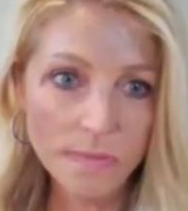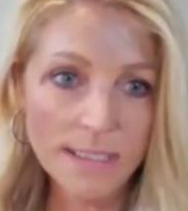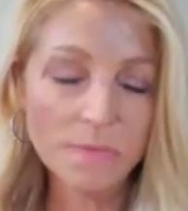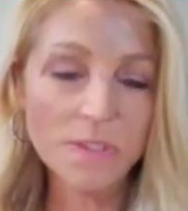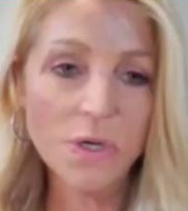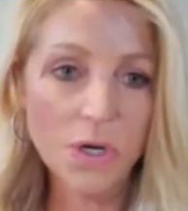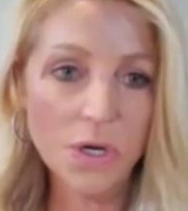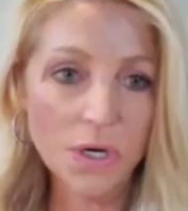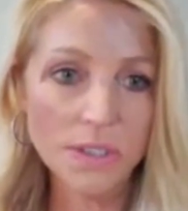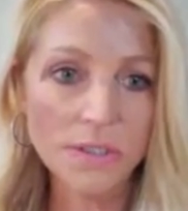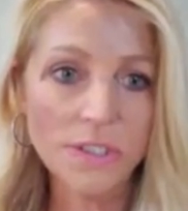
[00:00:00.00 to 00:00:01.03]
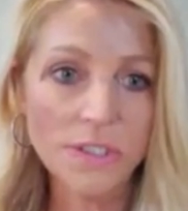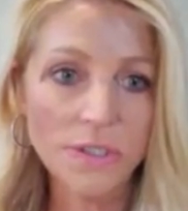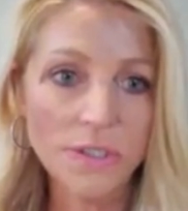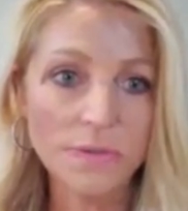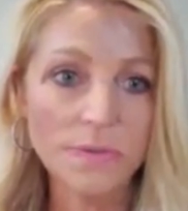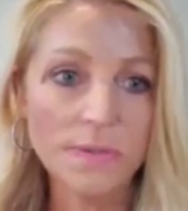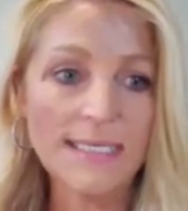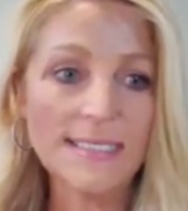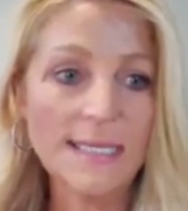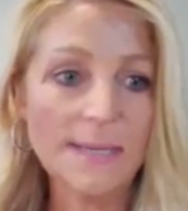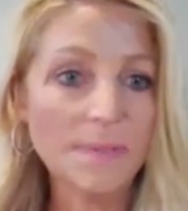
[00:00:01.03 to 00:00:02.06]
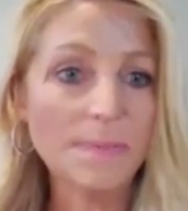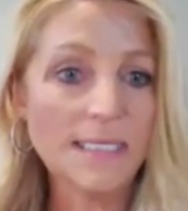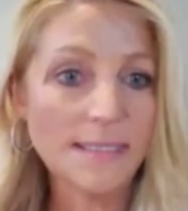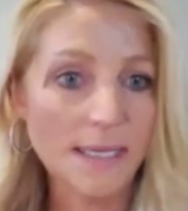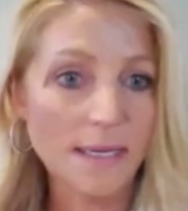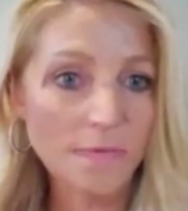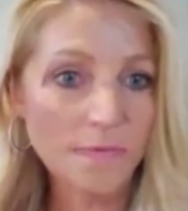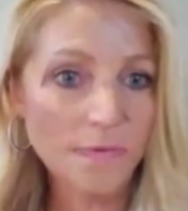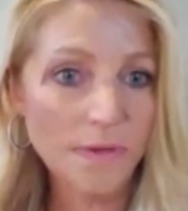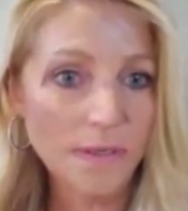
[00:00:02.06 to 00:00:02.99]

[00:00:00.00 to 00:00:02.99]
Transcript: And it was hard to accept myself.